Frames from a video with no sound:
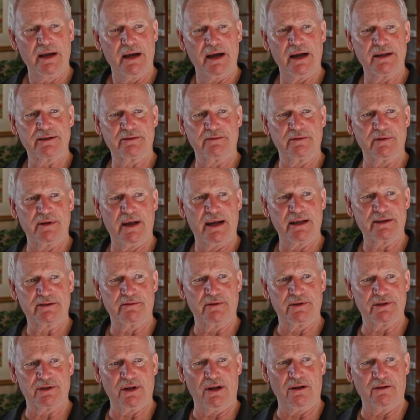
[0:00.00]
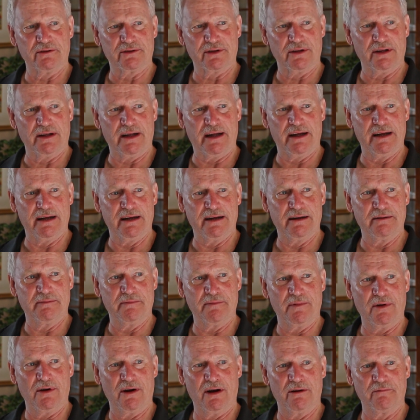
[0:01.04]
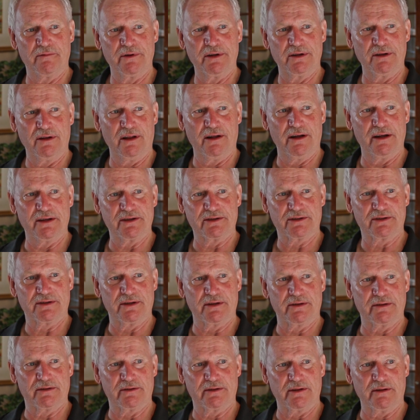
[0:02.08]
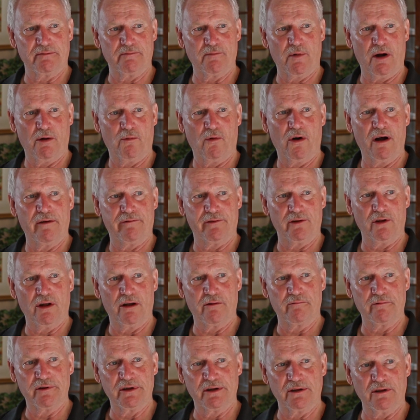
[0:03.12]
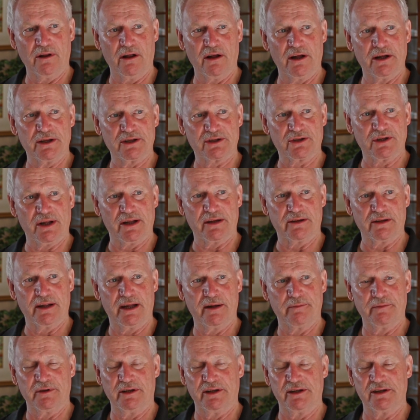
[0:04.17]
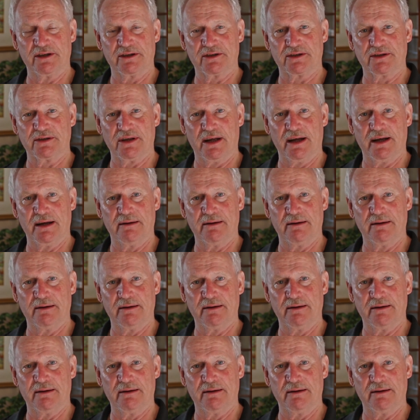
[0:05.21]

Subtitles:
As a result, I realised that my wife and I realised that Emily's